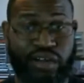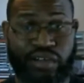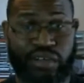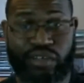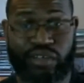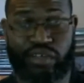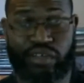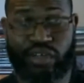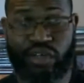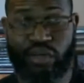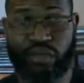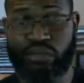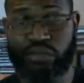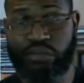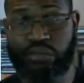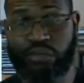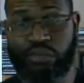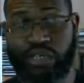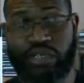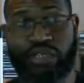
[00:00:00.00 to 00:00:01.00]
you know.
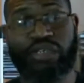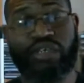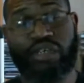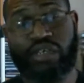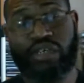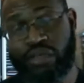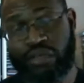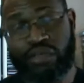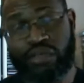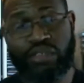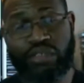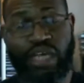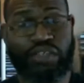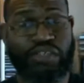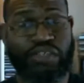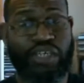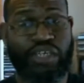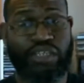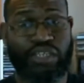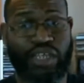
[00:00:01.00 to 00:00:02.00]
But
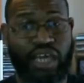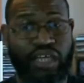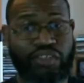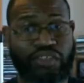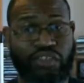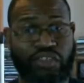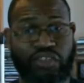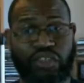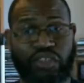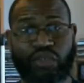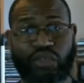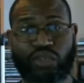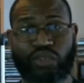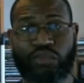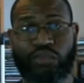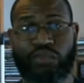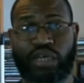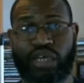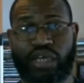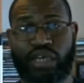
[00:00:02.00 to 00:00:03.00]
that's it. That's the
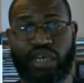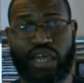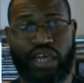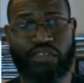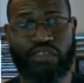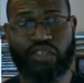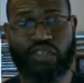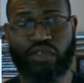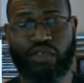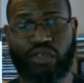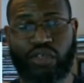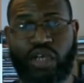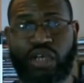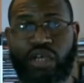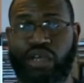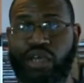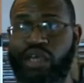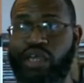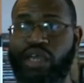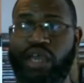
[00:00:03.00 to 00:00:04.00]
solution, man.
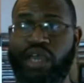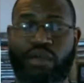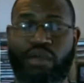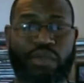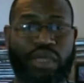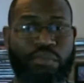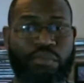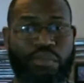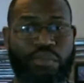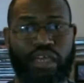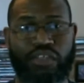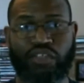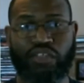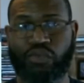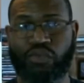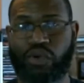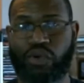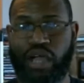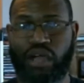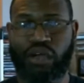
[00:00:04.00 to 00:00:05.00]
It can't be based
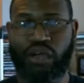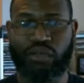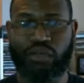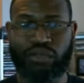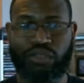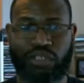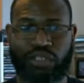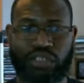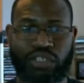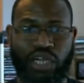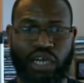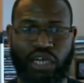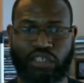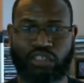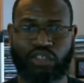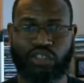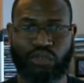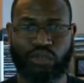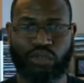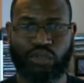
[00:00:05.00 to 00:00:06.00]
around young
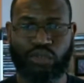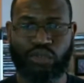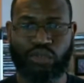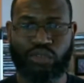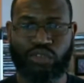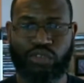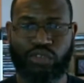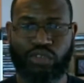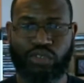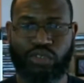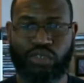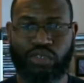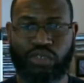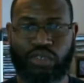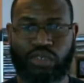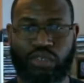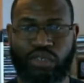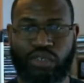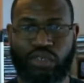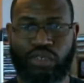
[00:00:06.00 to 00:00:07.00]
dudes
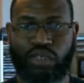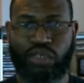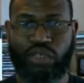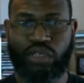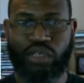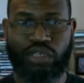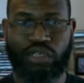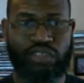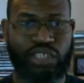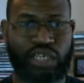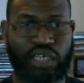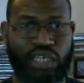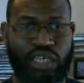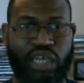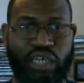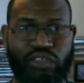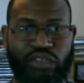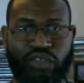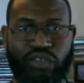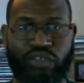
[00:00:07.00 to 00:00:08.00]
and
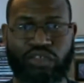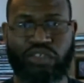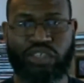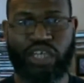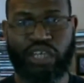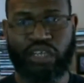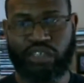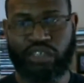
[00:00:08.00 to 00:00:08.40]
teenagers setting